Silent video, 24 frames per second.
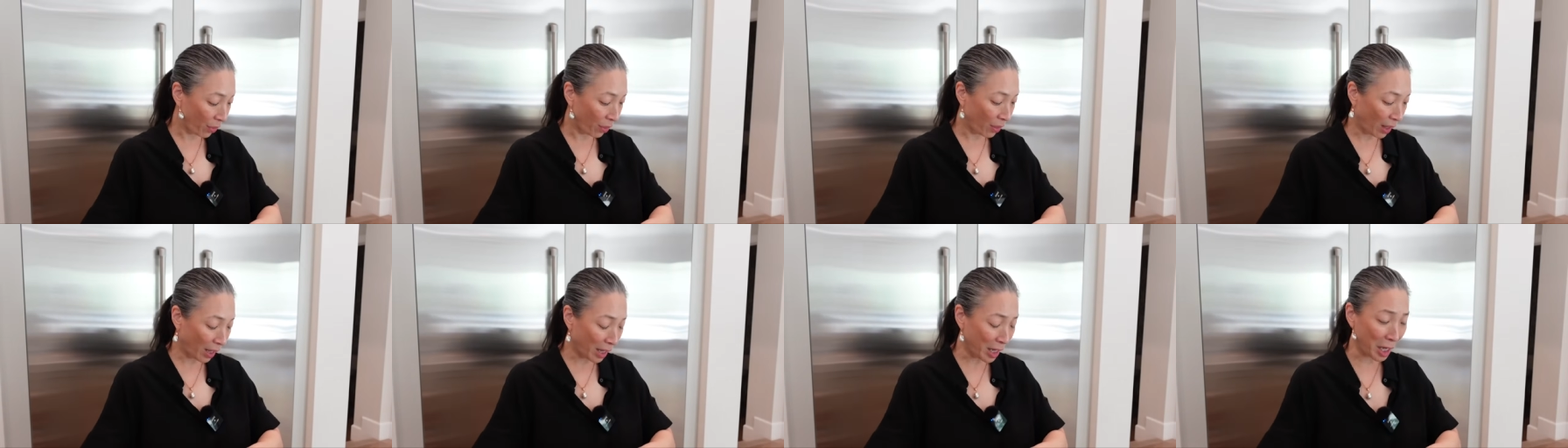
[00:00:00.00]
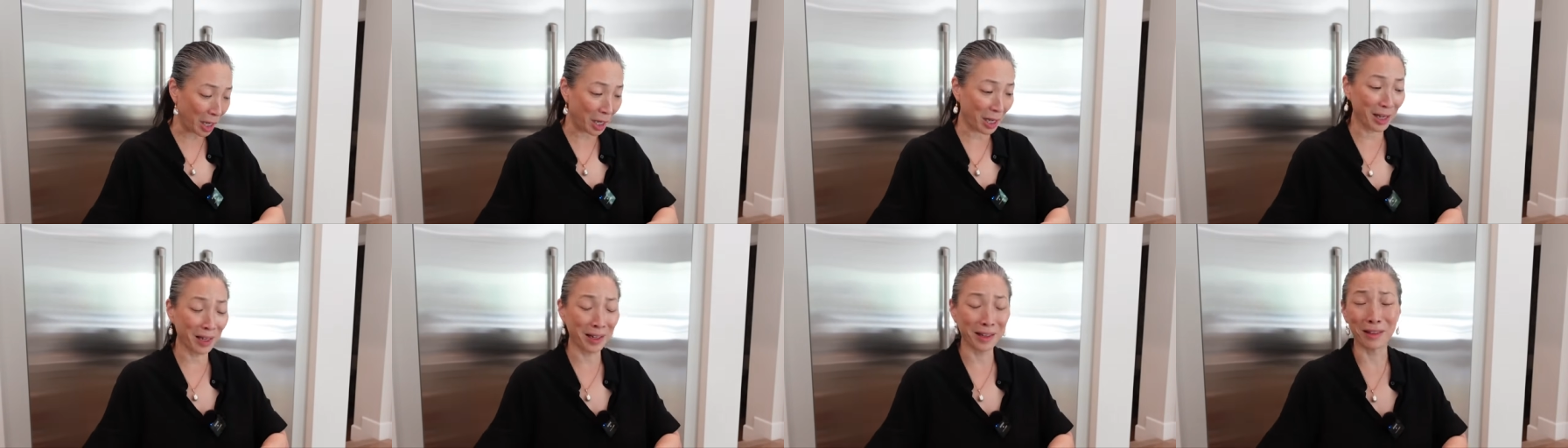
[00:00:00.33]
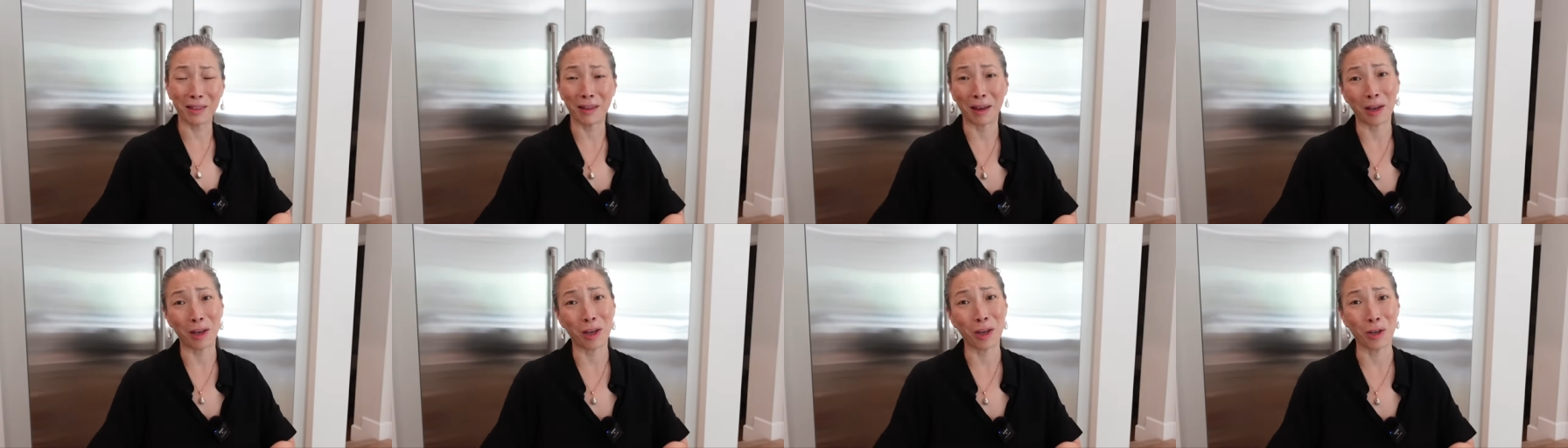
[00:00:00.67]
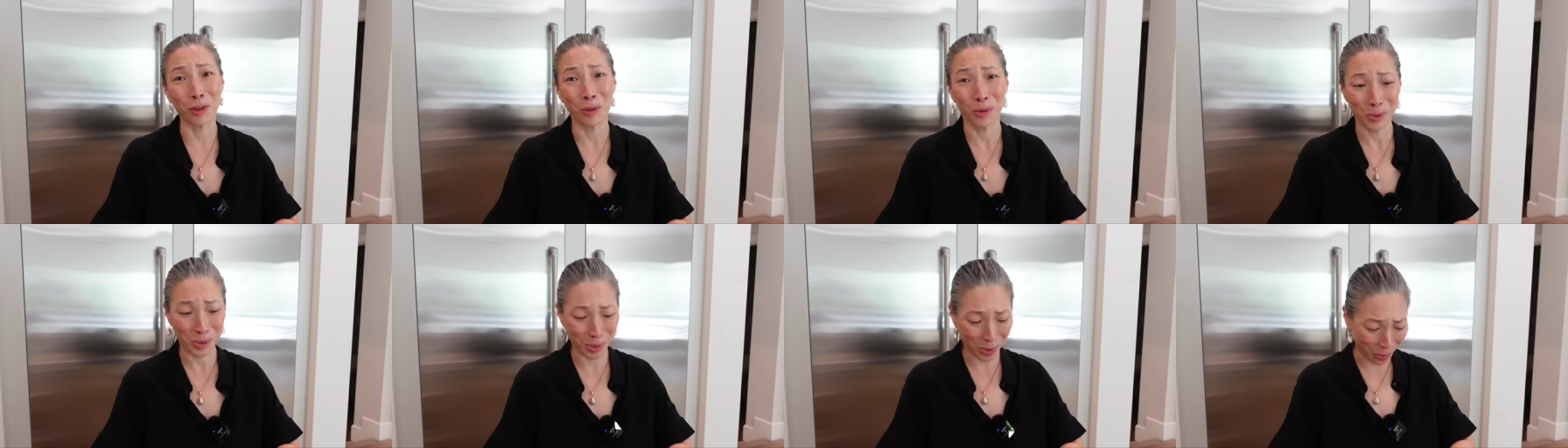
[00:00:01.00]
Thank, thank
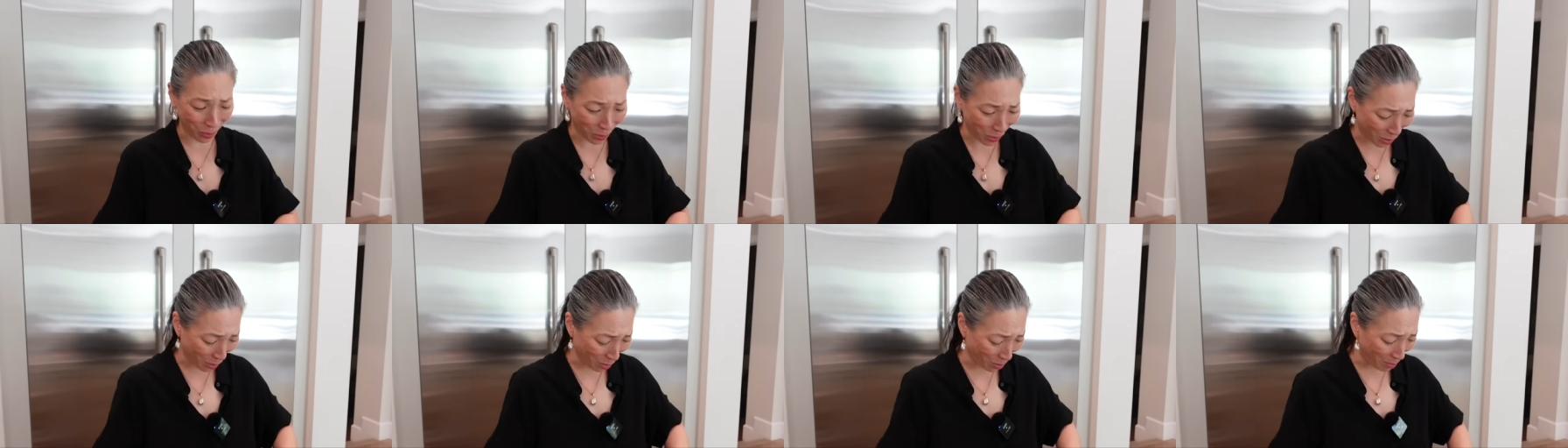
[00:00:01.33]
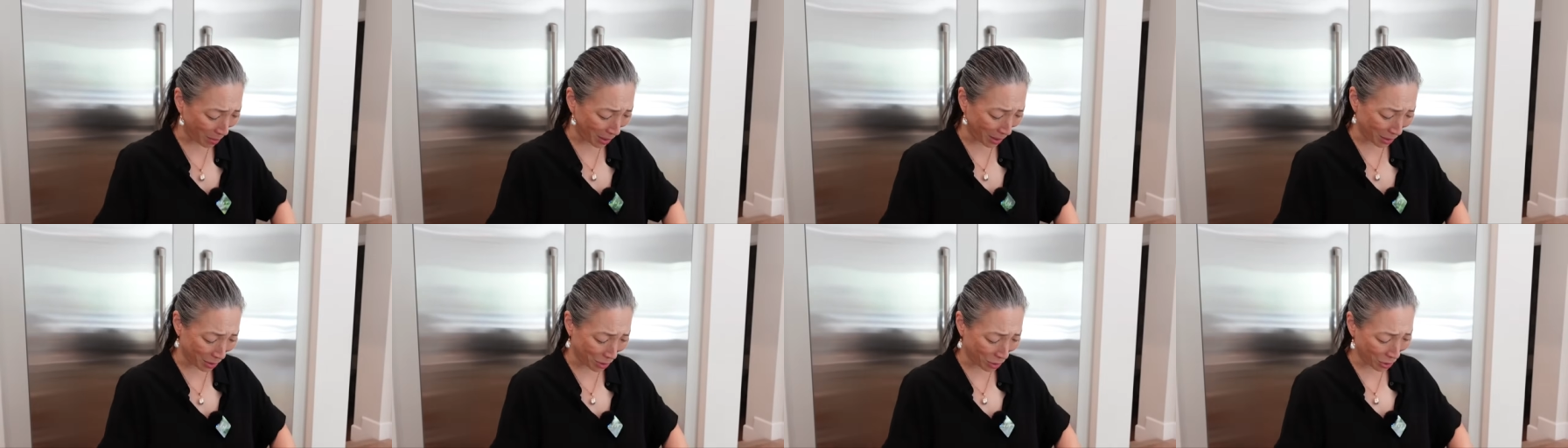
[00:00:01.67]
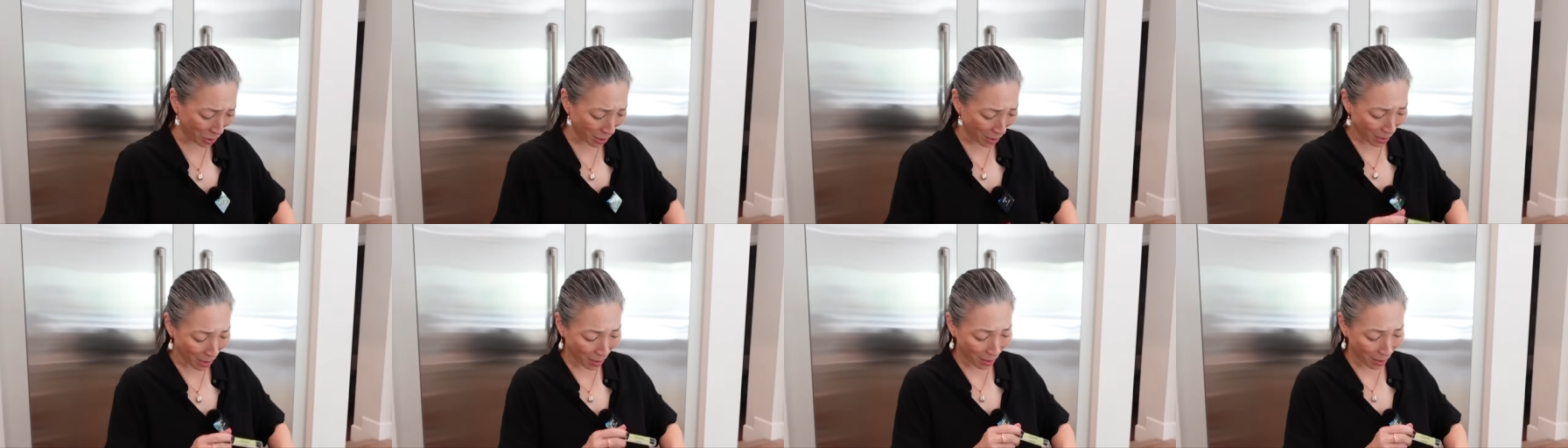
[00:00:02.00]
you so, so much.